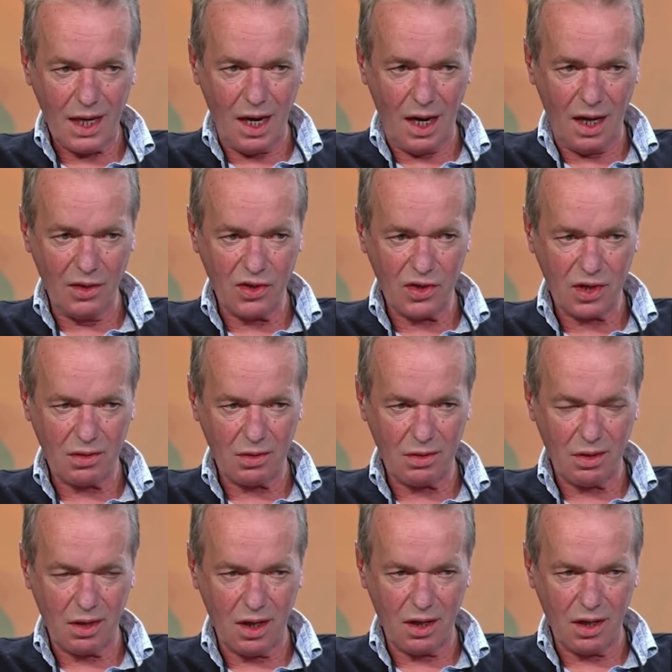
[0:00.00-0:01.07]
And
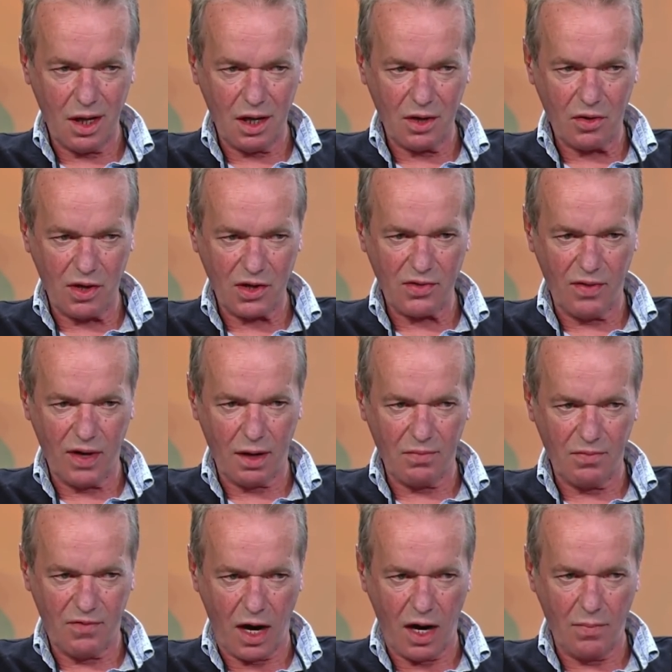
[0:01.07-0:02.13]

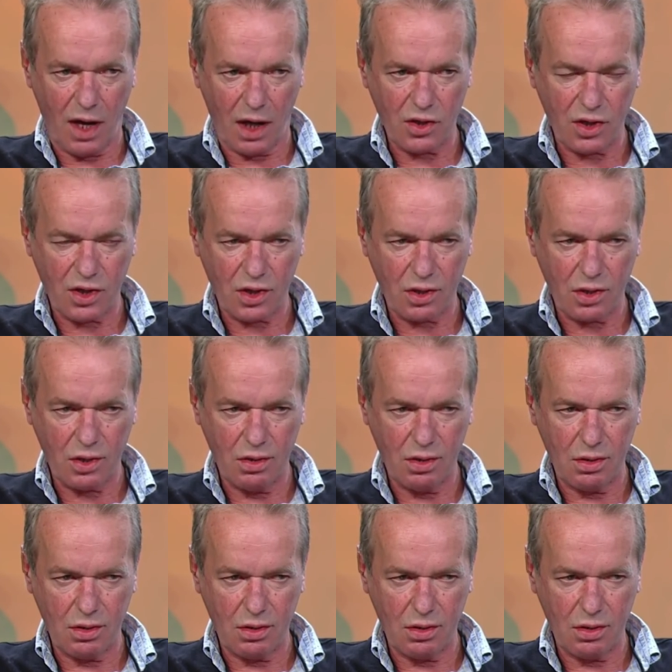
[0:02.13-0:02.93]
Christopher very much